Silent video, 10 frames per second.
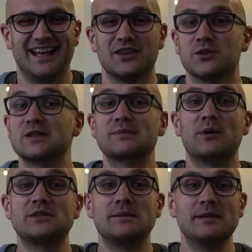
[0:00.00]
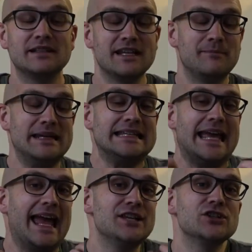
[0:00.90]
the responsibility of being
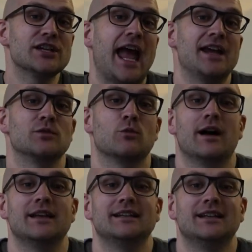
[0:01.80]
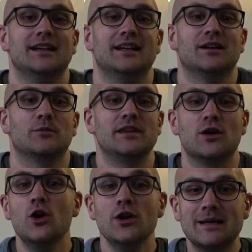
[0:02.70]
the educated one with
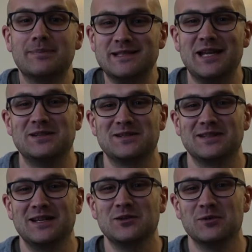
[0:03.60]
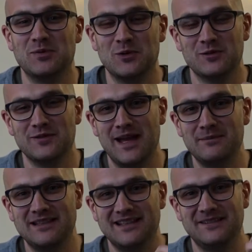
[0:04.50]
earning potential in your poor family,